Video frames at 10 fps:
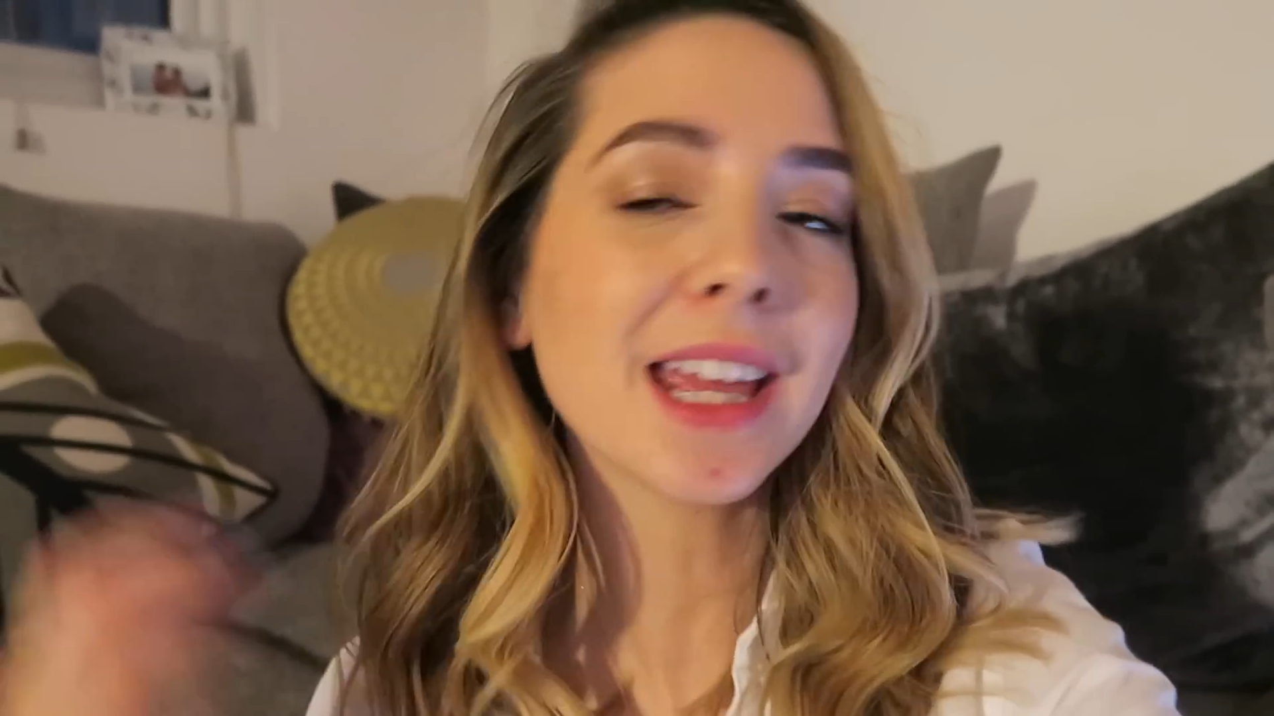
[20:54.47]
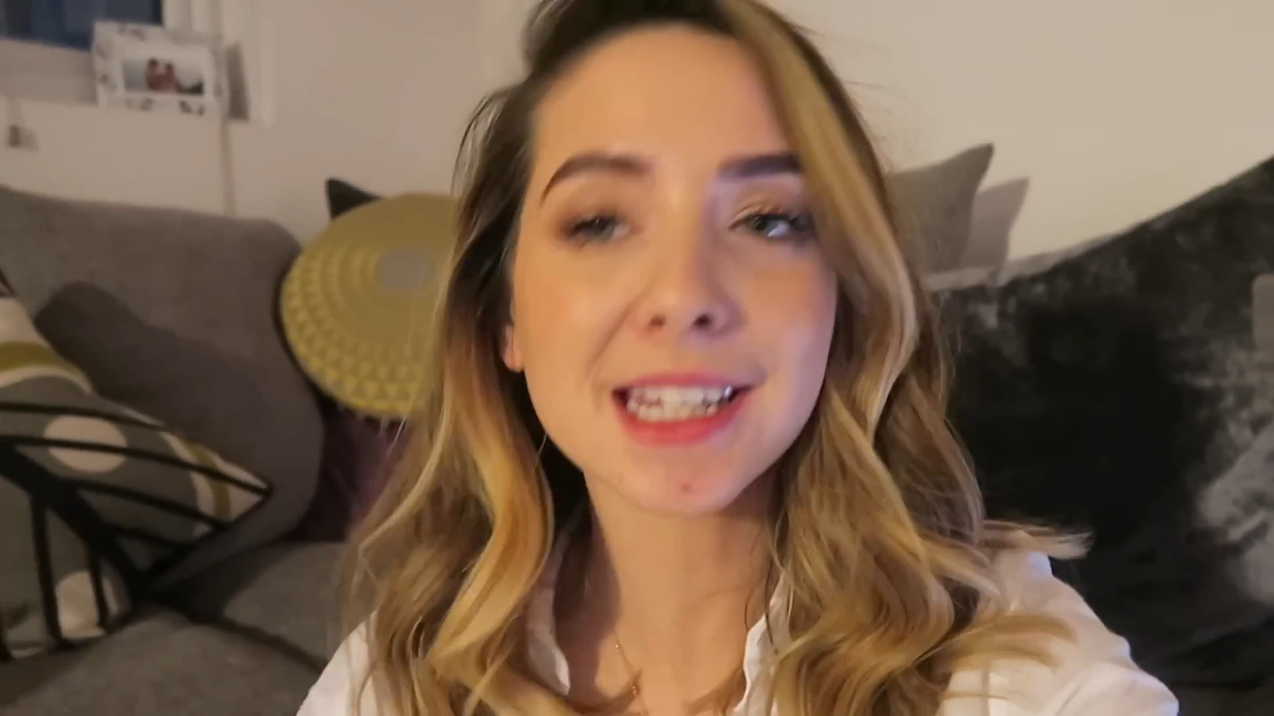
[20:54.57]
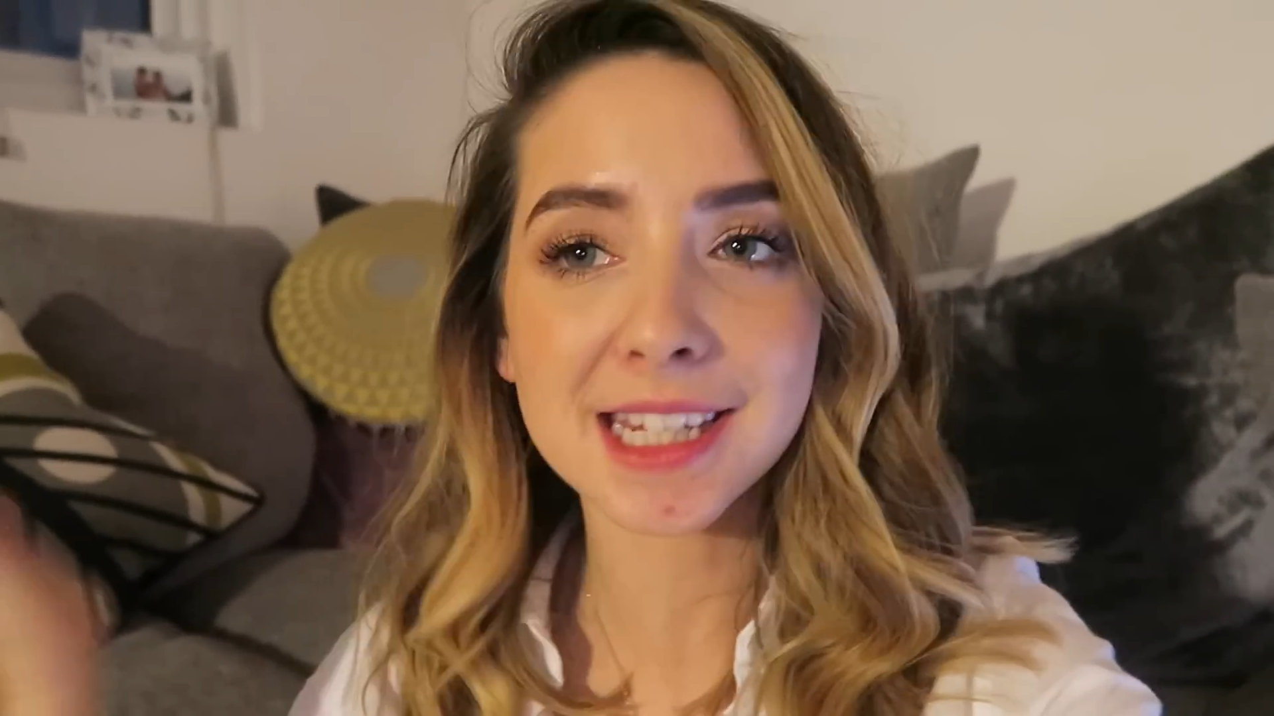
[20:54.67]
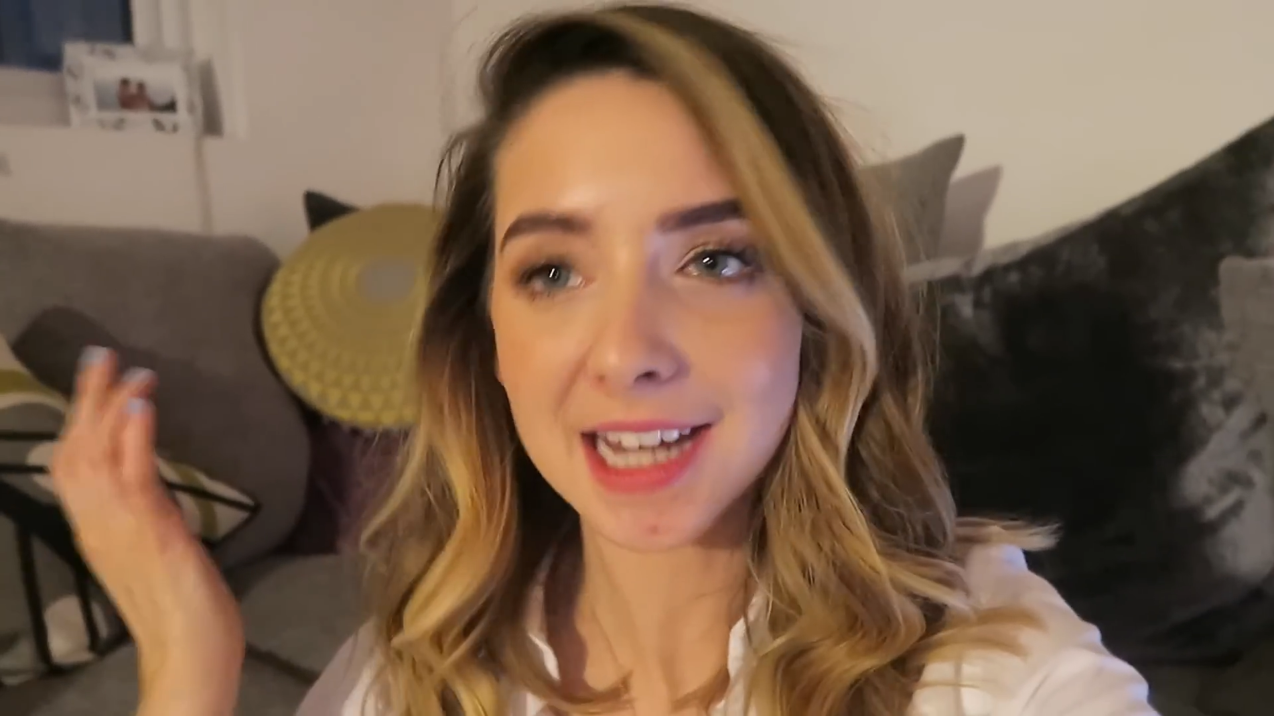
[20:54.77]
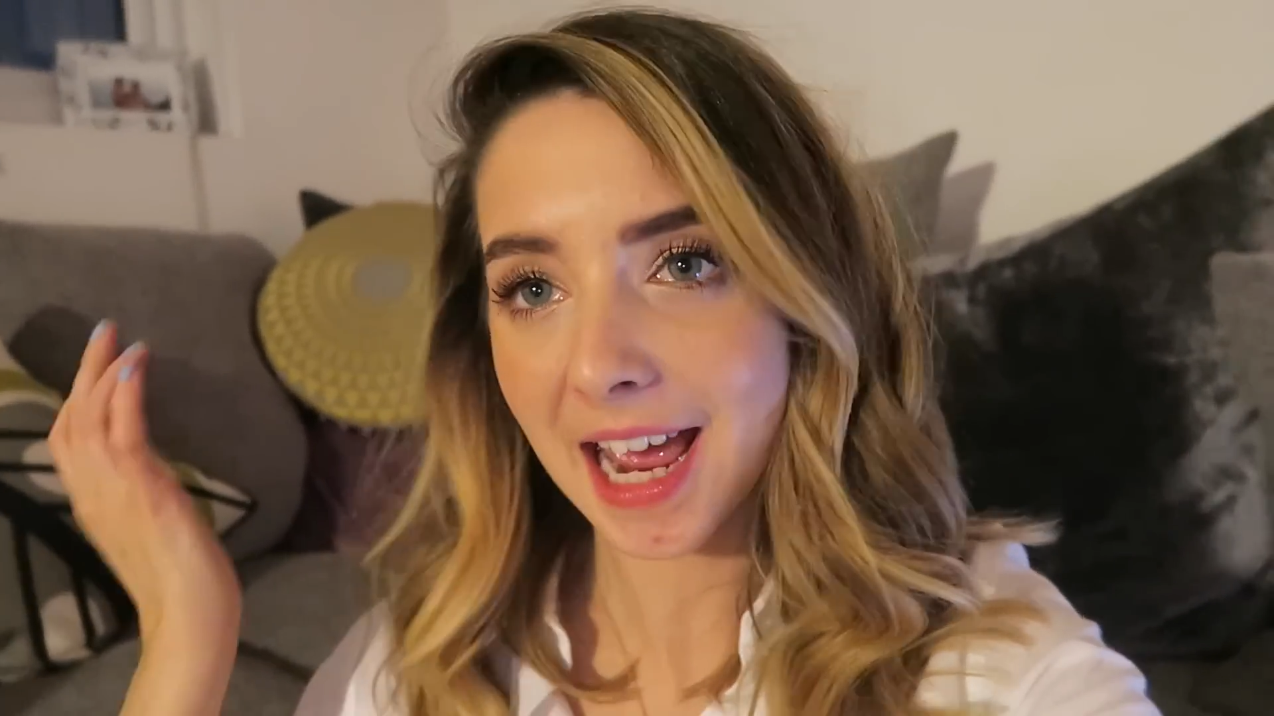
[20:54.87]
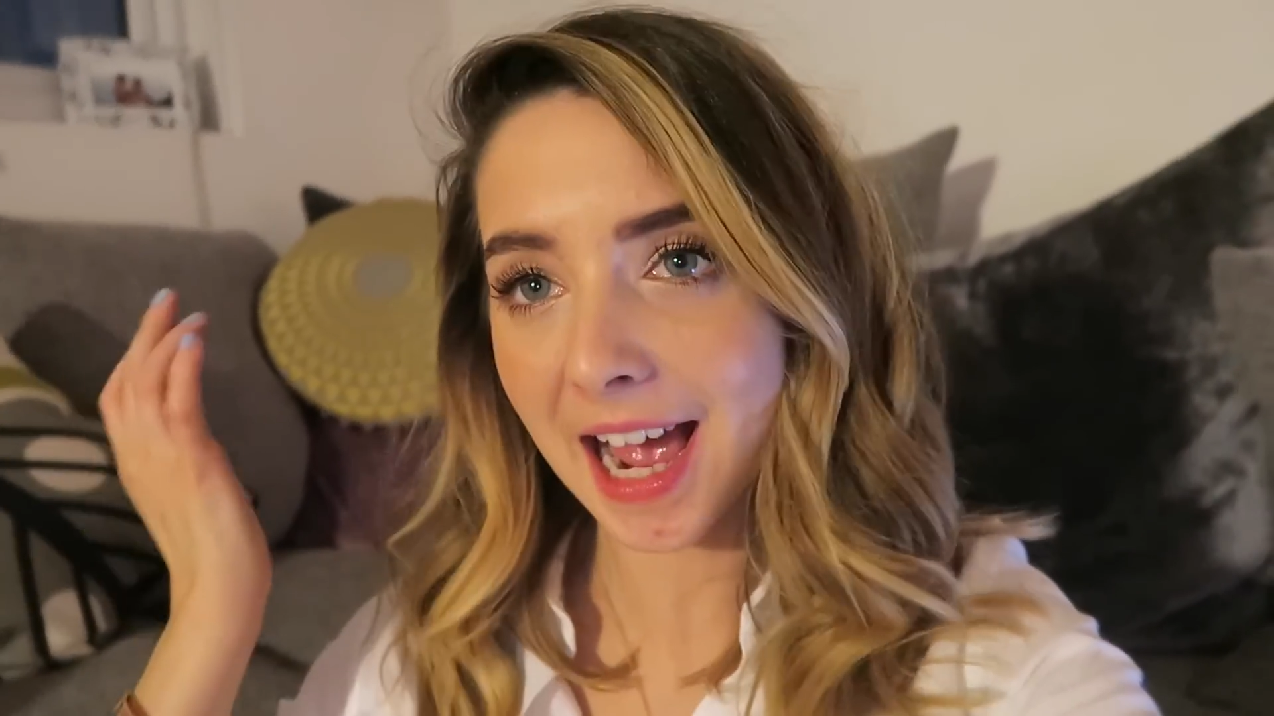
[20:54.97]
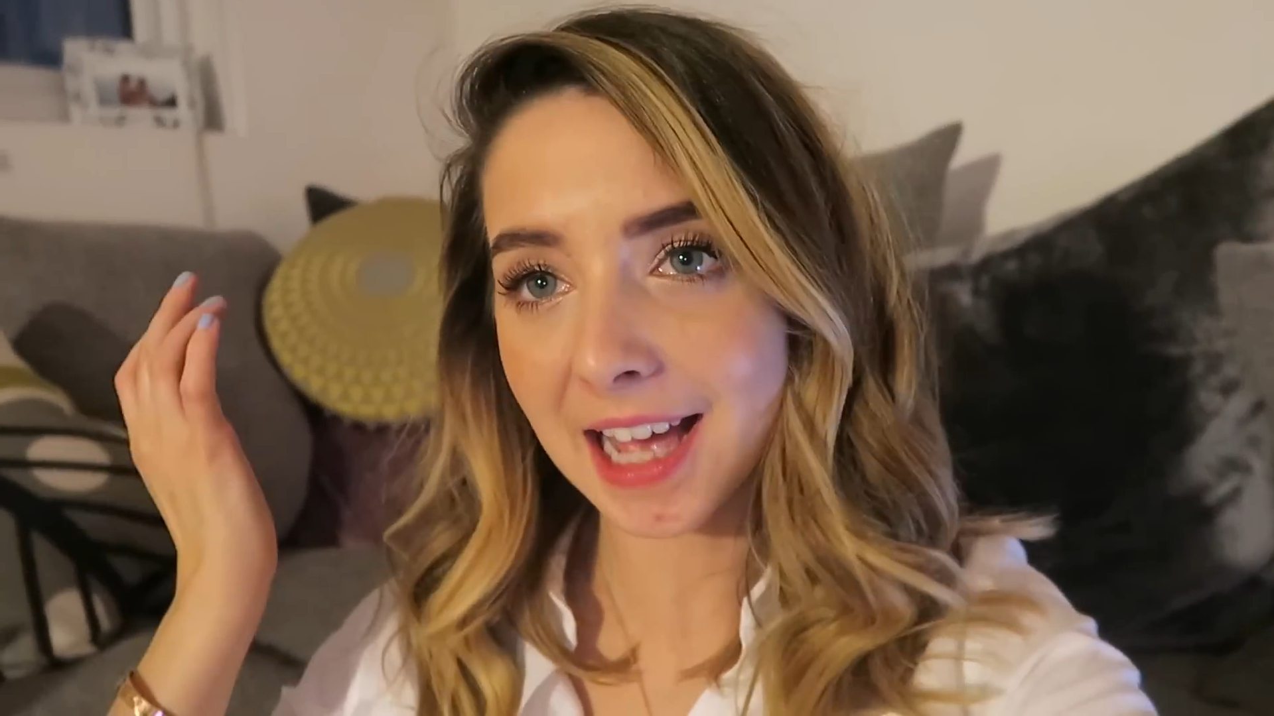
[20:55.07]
internet